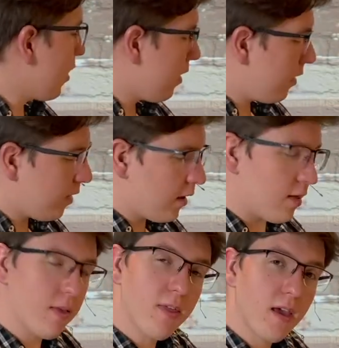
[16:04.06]
of the
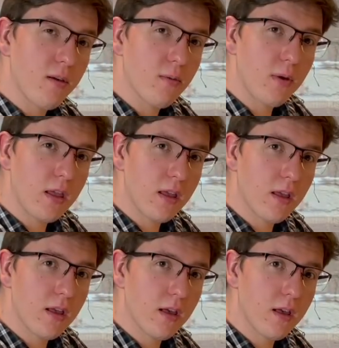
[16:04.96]
things that
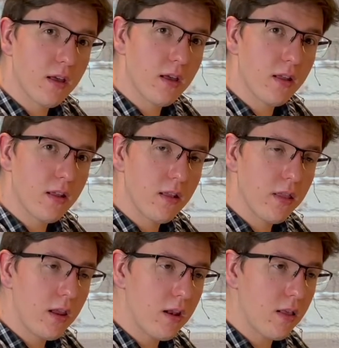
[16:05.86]
we
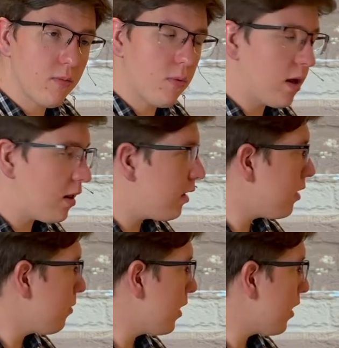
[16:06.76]
did as well
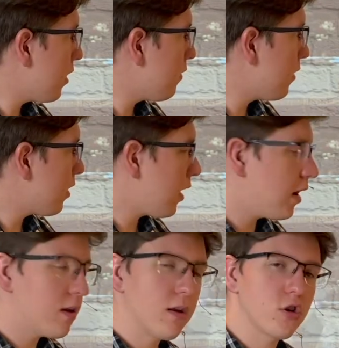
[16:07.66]
is we kind of
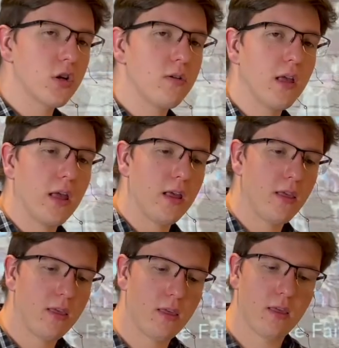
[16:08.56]
decided to
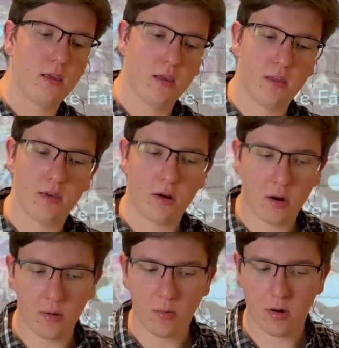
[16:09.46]
showcase the
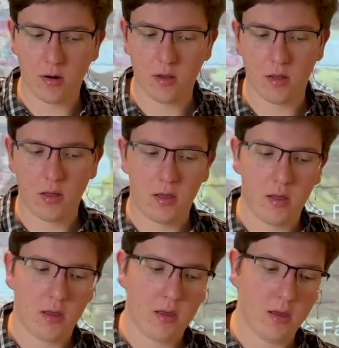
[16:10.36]
hard work
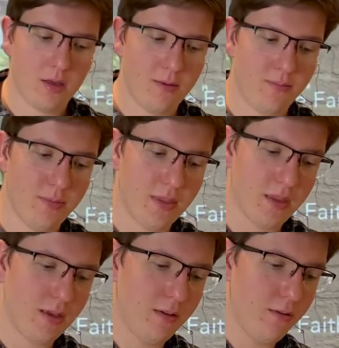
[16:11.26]

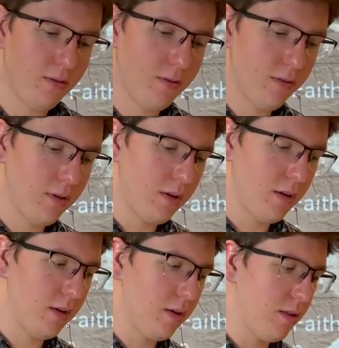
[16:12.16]
of
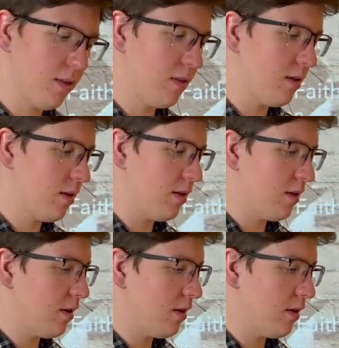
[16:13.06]
the